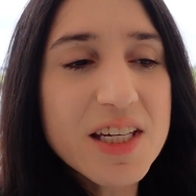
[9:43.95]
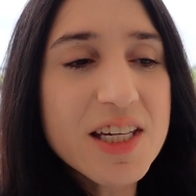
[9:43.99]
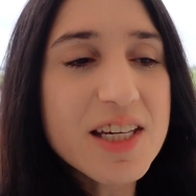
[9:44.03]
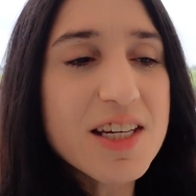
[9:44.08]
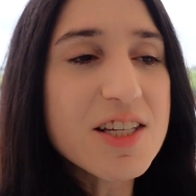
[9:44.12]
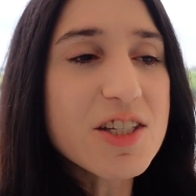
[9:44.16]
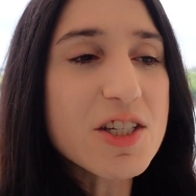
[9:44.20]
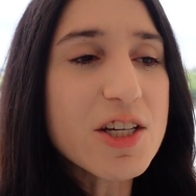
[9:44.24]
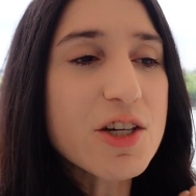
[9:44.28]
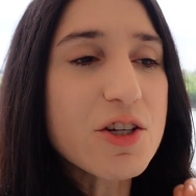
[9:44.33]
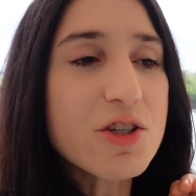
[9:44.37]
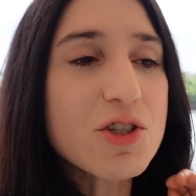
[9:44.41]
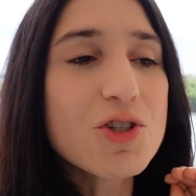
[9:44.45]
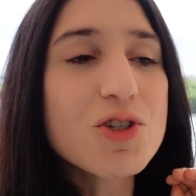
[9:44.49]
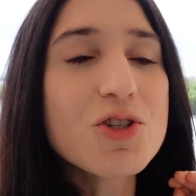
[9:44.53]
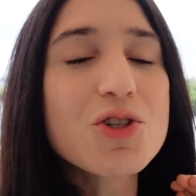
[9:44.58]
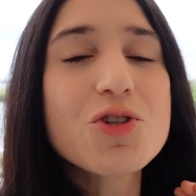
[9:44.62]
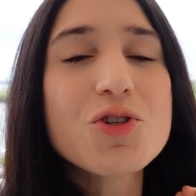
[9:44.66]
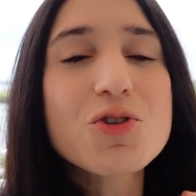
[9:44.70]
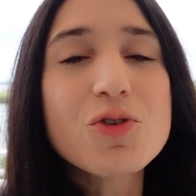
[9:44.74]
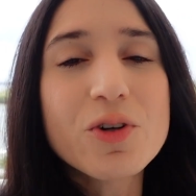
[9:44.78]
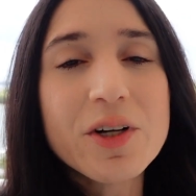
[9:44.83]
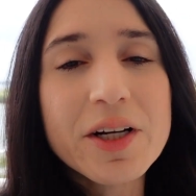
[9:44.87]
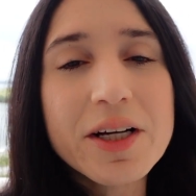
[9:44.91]
He's
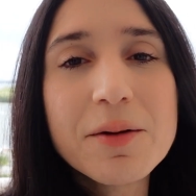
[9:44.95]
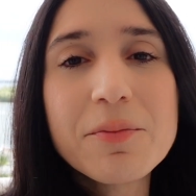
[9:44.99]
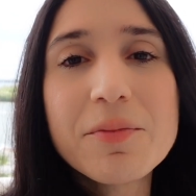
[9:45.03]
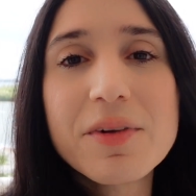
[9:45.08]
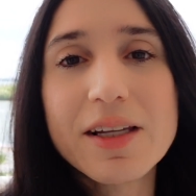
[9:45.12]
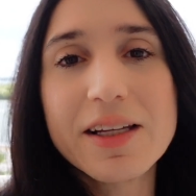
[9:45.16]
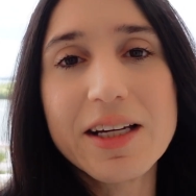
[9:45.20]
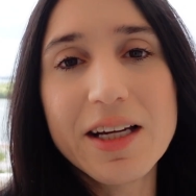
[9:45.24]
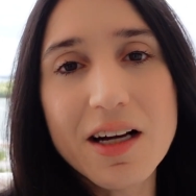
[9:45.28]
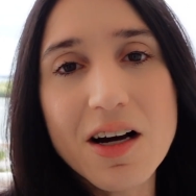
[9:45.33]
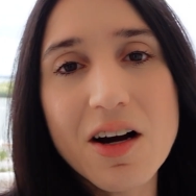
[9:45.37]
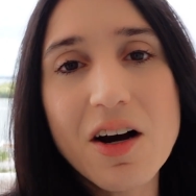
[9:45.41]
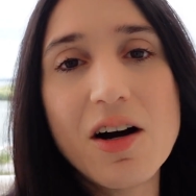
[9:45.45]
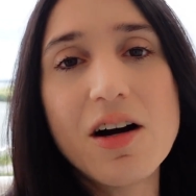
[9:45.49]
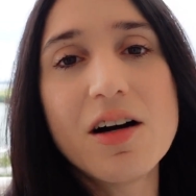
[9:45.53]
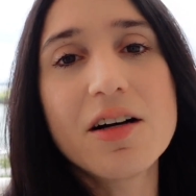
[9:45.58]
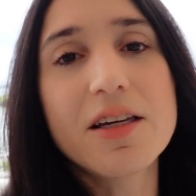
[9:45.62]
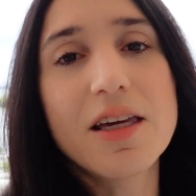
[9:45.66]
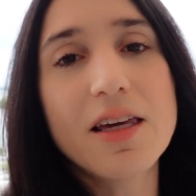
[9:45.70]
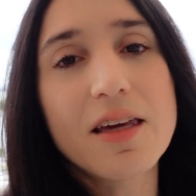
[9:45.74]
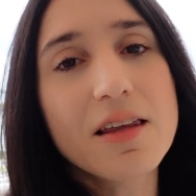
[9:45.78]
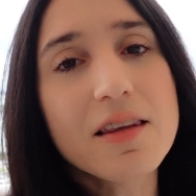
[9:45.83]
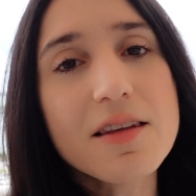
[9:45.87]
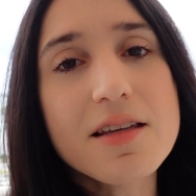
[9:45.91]
extremely
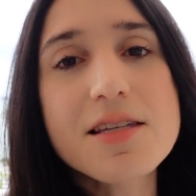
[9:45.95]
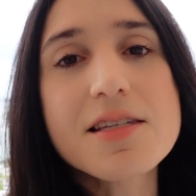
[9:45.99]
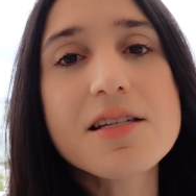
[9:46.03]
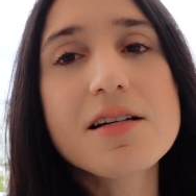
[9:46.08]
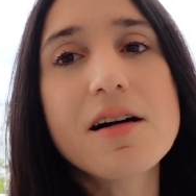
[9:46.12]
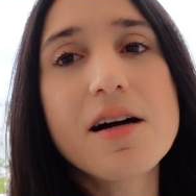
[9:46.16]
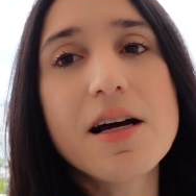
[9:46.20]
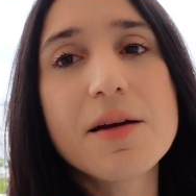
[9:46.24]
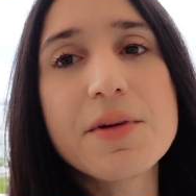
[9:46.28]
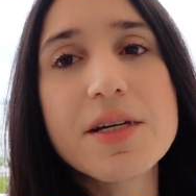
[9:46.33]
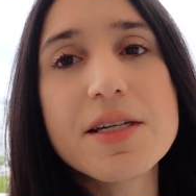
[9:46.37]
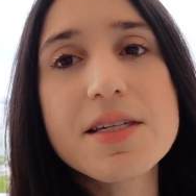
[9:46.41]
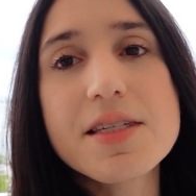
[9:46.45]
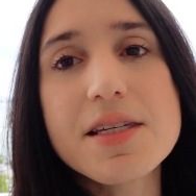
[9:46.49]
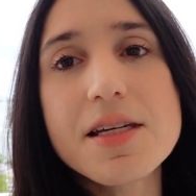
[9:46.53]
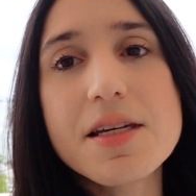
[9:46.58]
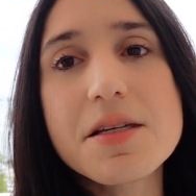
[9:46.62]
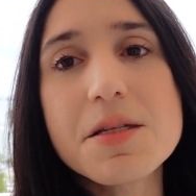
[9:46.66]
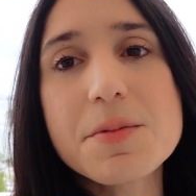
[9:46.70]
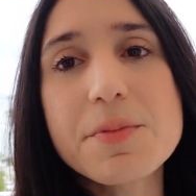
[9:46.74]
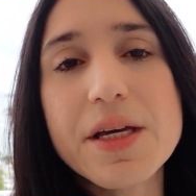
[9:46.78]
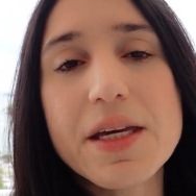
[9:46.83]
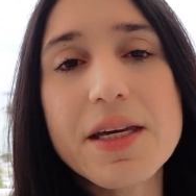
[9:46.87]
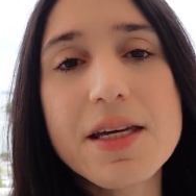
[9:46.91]
cocky this time he
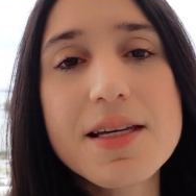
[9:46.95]
sees me.